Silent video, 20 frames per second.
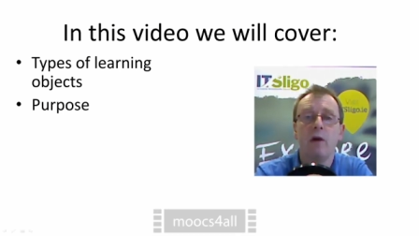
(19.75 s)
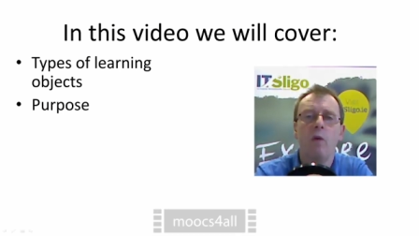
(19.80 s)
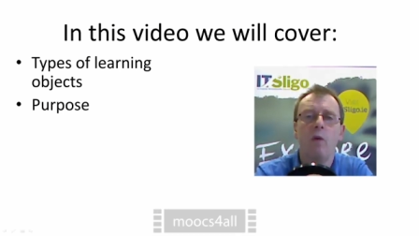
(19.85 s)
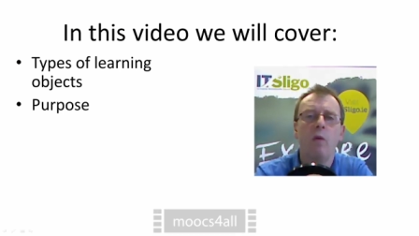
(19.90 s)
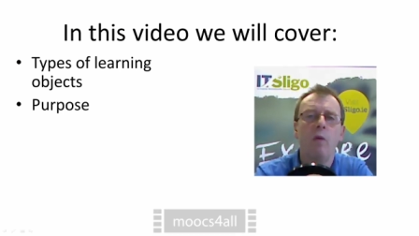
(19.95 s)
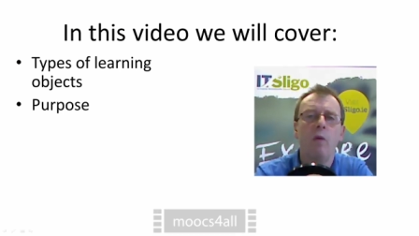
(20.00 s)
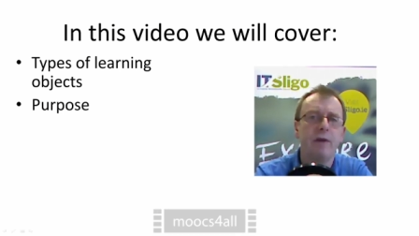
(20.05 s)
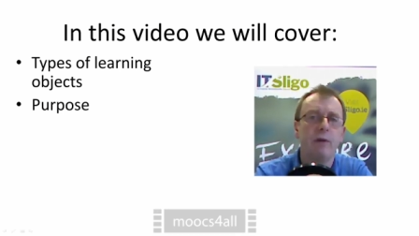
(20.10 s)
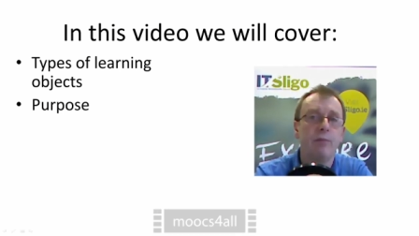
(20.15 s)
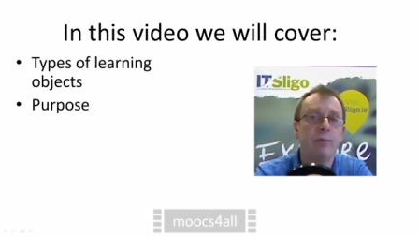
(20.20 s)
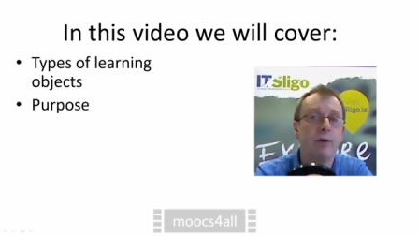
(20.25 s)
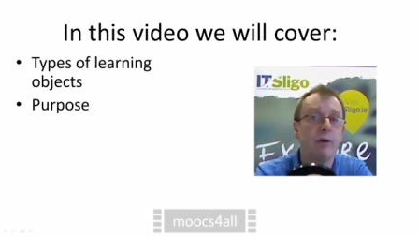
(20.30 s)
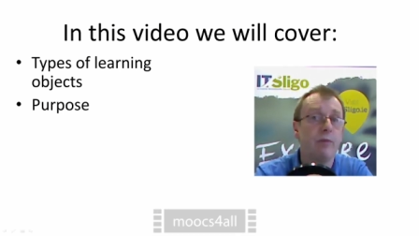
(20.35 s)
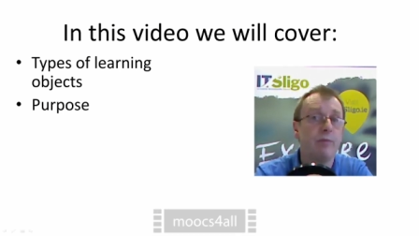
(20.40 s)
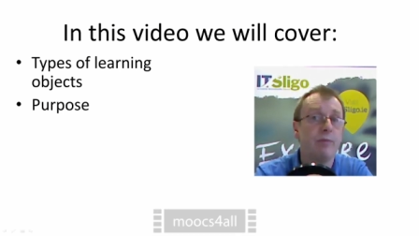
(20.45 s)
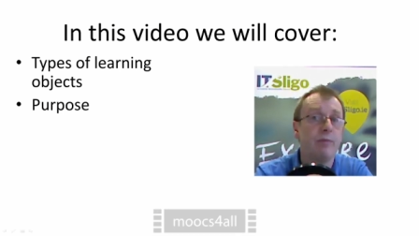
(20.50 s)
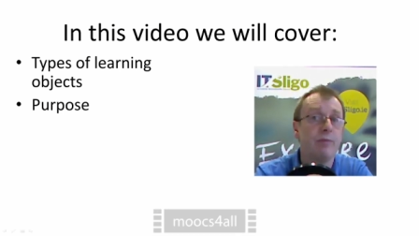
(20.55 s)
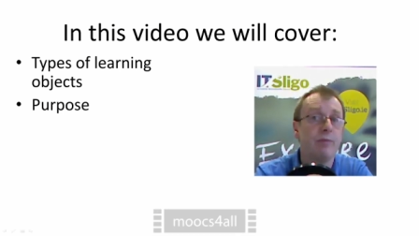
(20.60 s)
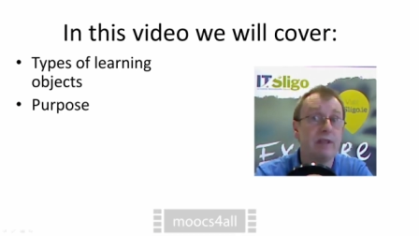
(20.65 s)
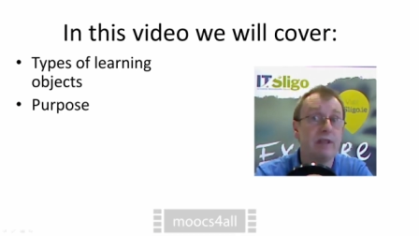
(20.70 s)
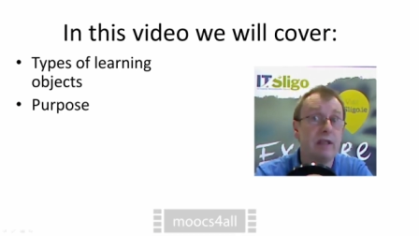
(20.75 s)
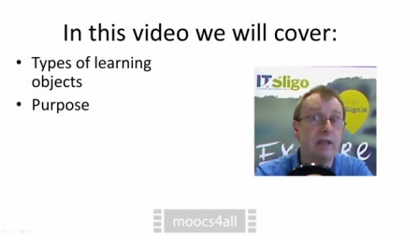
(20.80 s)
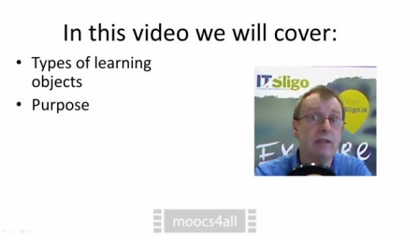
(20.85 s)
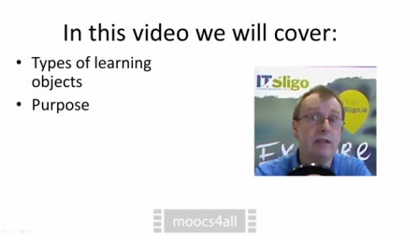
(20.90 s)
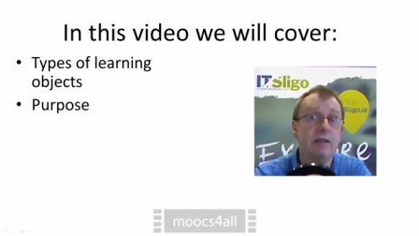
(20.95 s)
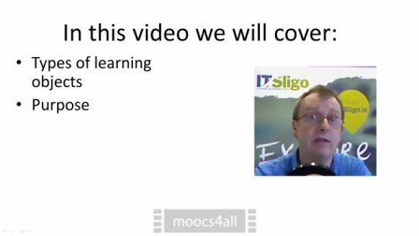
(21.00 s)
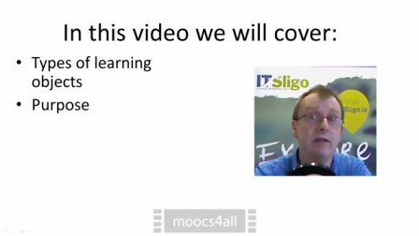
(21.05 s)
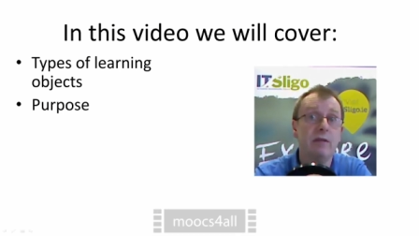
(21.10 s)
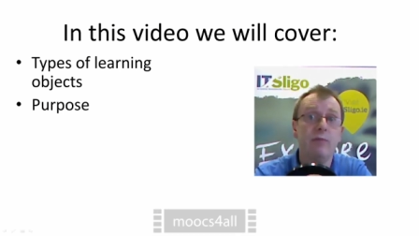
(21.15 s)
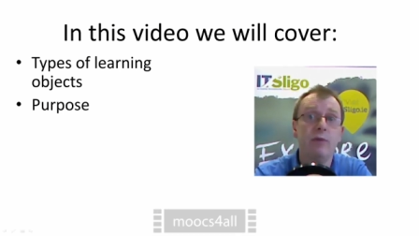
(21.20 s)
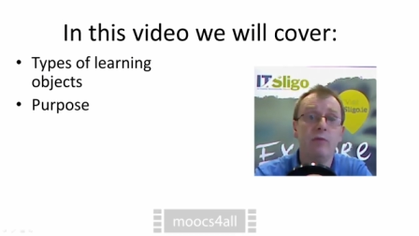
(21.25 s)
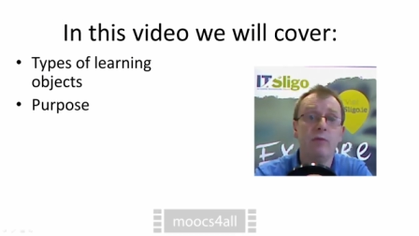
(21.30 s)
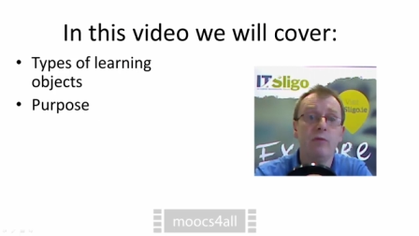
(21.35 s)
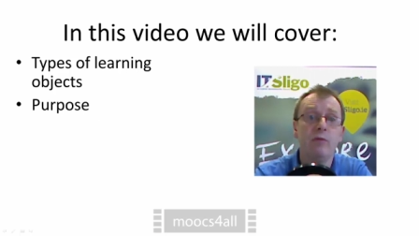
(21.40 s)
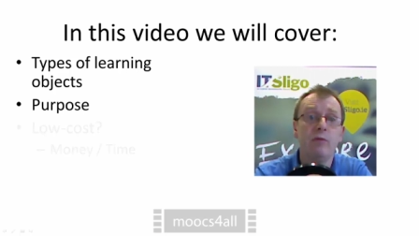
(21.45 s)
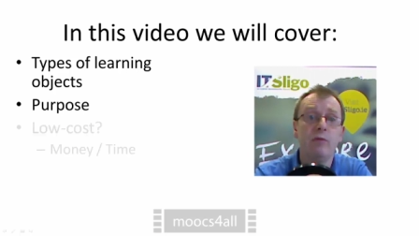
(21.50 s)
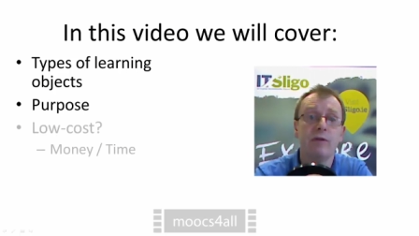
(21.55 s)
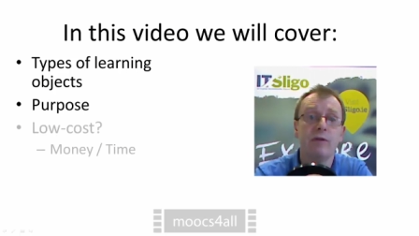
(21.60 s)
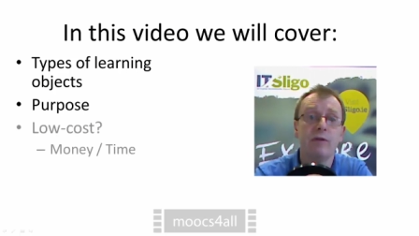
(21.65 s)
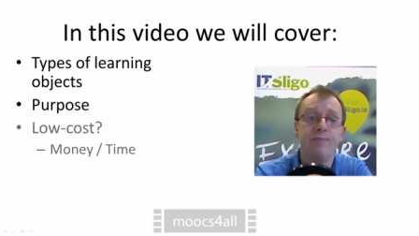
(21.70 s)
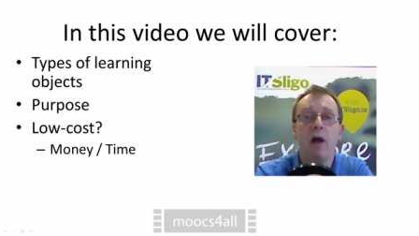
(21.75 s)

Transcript: what their purpose is in the MOOC,